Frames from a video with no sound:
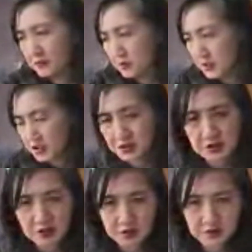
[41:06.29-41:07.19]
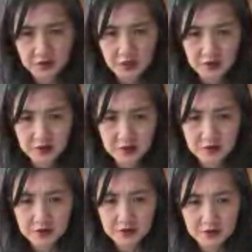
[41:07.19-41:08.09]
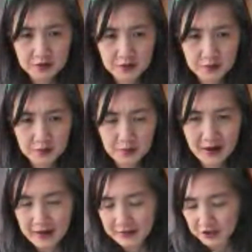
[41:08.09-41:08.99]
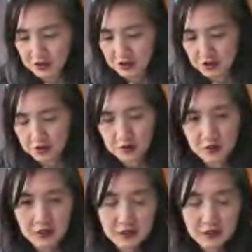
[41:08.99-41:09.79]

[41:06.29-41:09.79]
much of other bags to show.